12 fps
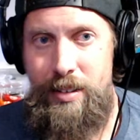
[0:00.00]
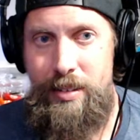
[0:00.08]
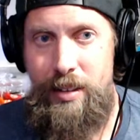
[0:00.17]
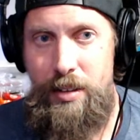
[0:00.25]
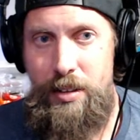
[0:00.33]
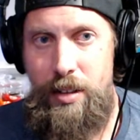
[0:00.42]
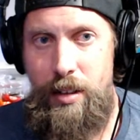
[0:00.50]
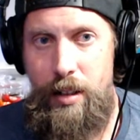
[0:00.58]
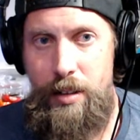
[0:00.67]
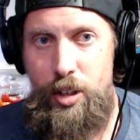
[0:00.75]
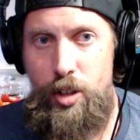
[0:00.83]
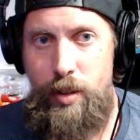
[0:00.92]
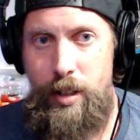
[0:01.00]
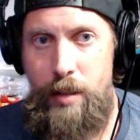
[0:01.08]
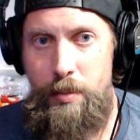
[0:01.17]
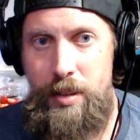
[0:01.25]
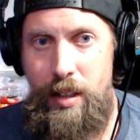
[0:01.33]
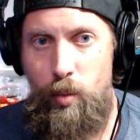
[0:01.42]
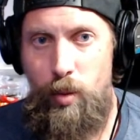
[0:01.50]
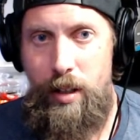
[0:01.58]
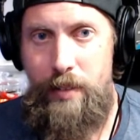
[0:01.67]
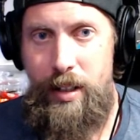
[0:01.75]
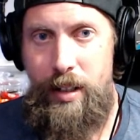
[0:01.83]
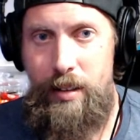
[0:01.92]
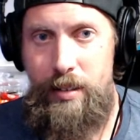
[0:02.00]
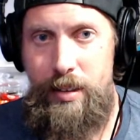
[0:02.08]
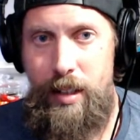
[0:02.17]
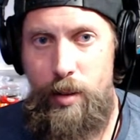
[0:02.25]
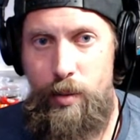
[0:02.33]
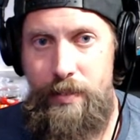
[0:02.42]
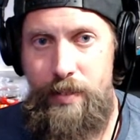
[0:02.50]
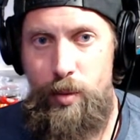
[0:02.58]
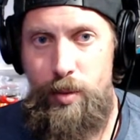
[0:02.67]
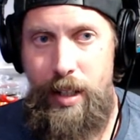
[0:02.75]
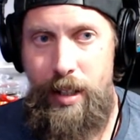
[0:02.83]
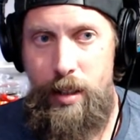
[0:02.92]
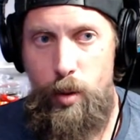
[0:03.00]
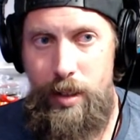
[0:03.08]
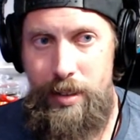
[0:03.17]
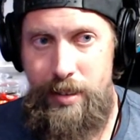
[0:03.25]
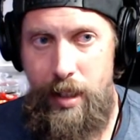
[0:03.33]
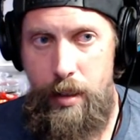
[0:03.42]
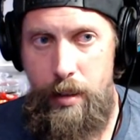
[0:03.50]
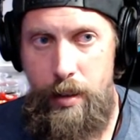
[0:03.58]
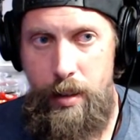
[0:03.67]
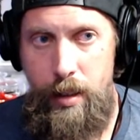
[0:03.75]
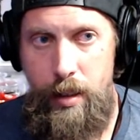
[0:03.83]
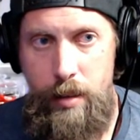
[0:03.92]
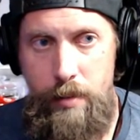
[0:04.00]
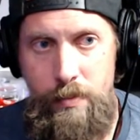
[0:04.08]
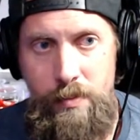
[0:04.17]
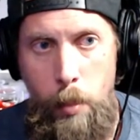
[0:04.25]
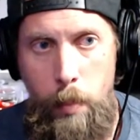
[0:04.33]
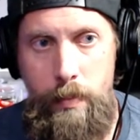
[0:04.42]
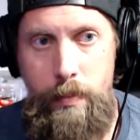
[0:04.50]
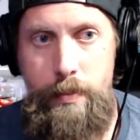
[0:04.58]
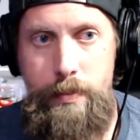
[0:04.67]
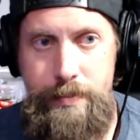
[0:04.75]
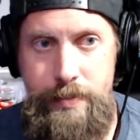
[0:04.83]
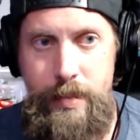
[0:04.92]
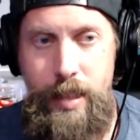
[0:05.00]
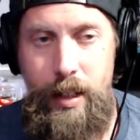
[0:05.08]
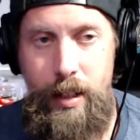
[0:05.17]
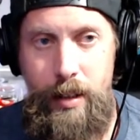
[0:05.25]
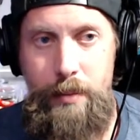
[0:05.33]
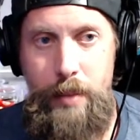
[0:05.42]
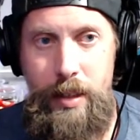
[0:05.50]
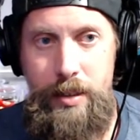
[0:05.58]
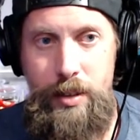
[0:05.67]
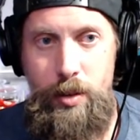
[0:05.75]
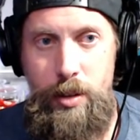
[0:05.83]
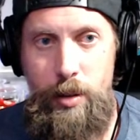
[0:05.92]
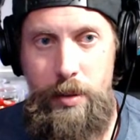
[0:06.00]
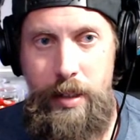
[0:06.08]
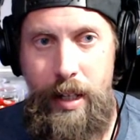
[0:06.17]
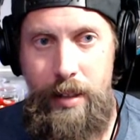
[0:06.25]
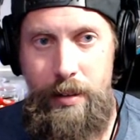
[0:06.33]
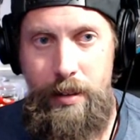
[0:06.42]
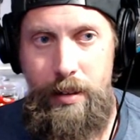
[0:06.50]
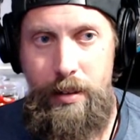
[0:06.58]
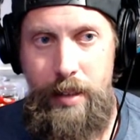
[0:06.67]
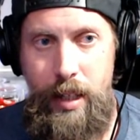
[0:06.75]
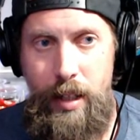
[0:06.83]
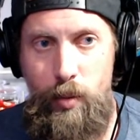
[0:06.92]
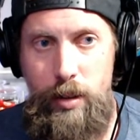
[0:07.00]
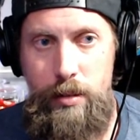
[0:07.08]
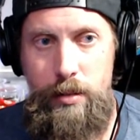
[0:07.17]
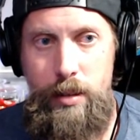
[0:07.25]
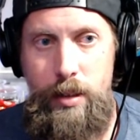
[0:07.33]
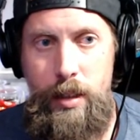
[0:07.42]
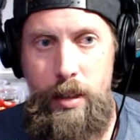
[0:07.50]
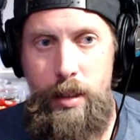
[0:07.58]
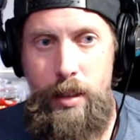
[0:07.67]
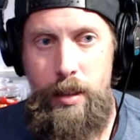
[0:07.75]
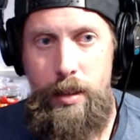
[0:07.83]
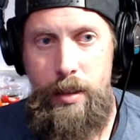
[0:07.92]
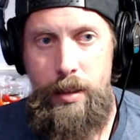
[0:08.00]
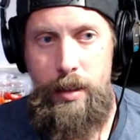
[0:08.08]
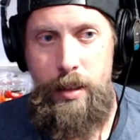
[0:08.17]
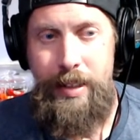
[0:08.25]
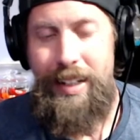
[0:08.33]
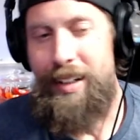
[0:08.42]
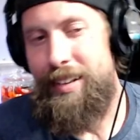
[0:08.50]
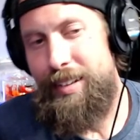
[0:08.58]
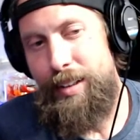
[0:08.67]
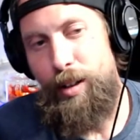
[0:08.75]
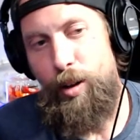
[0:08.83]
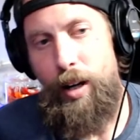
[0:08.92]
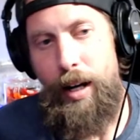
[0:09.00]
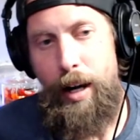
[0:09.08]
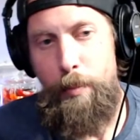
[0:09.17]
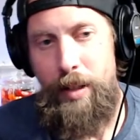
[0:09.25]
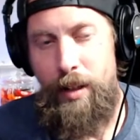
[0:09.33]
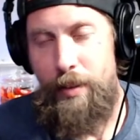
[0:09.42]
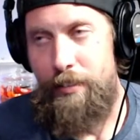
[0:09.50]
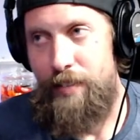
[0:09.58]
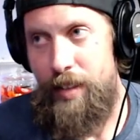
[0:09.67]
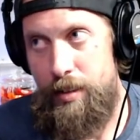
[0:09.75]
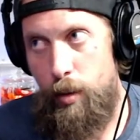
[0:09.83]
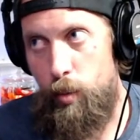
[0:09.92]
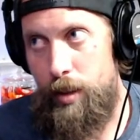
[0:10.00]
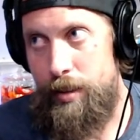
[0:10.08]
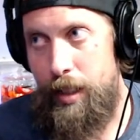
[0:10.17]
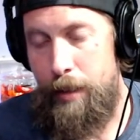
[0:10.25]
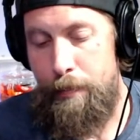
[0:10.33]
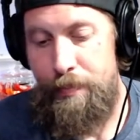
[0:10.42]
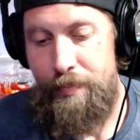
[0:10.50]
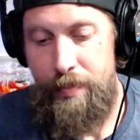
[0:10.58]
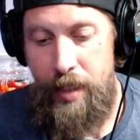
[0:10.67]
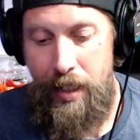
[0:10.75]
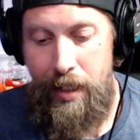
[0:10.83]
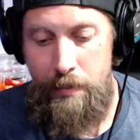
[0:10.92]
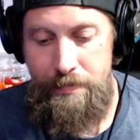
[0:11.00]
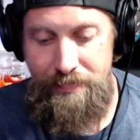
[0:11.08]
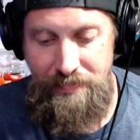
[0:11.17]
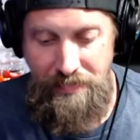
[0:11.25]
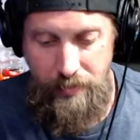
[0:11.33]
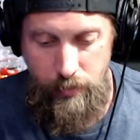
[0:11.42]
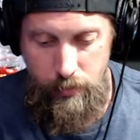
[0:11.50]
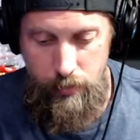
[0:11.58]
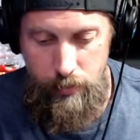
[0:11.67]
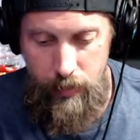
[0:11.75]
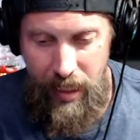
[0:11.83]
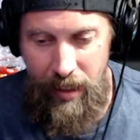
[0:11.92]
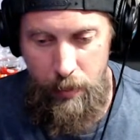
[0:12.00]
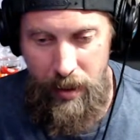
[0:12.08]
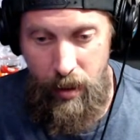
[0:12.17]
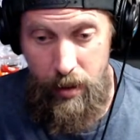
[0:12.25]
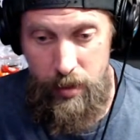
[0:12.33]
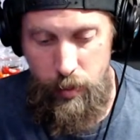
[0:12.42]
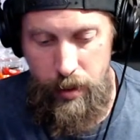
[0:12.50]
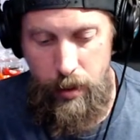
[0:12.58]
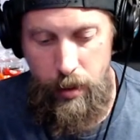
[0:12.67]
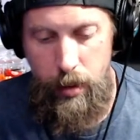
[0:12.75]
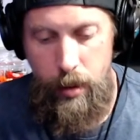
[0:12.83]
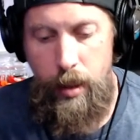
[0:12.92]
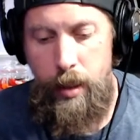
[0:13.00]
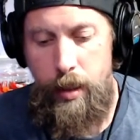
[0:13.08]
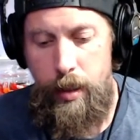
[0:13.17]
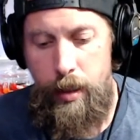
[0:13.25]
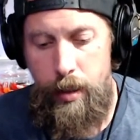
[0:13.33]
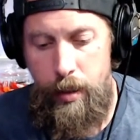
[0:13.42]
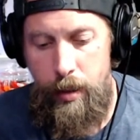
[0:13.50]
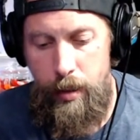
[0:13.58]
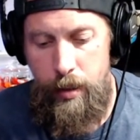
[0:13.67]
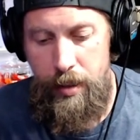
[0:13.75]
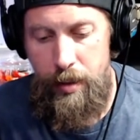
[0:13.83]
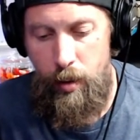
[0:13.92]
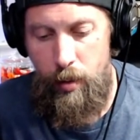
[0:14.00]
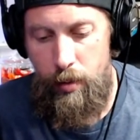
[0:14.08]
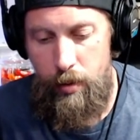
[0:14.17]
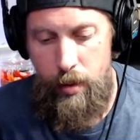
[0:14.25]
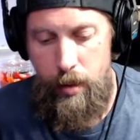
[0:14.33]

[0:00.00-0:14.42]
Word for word: and such on streams and whatever else like Review Tech USA. yeah, best YouTuber down to earth and real. Yeah, you know, I've been on the fence on one thing, okay? I'll be honest with y'all. You know,